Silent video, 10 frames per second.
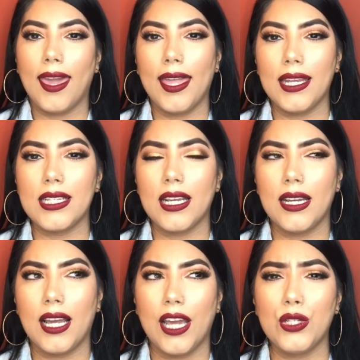and
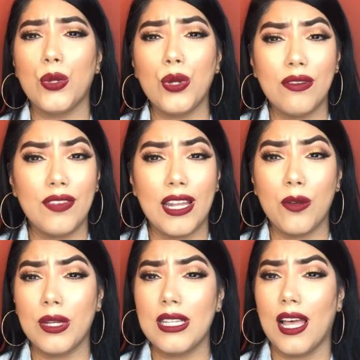I don't know if
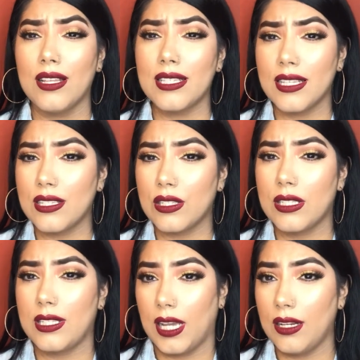anyone else has
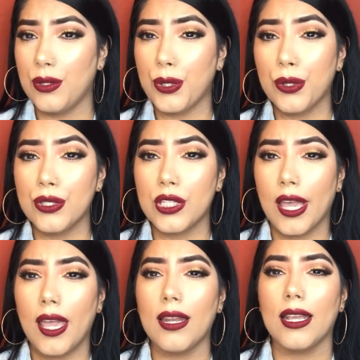done girl
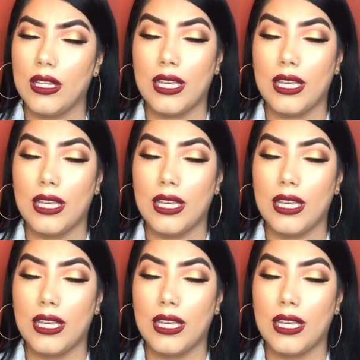chat.